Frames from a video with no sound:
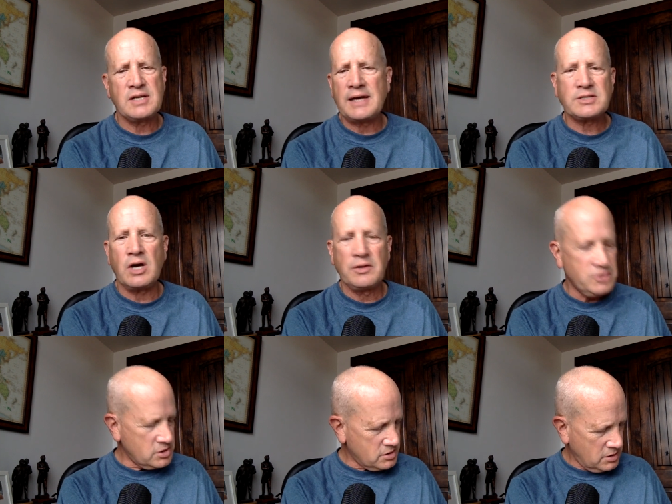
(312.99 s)
That's all
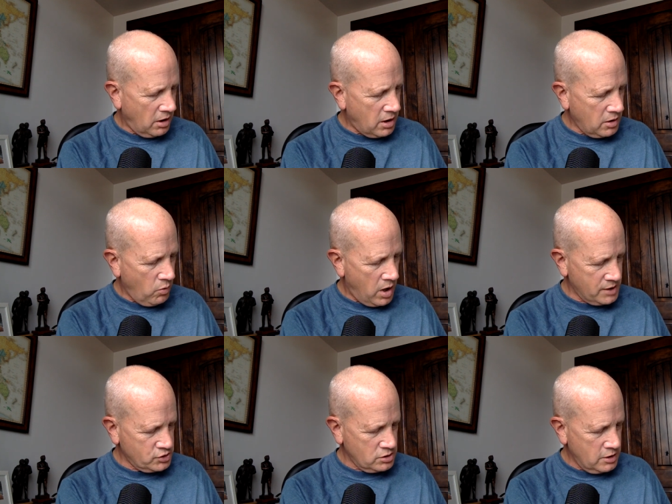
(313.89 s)
just
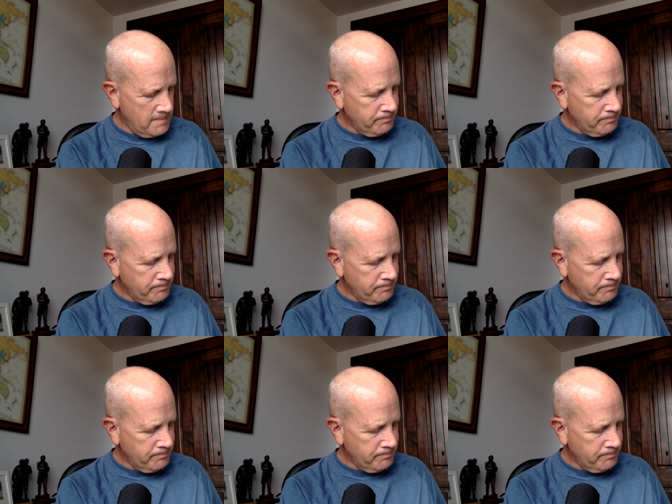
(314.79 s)
hogwash.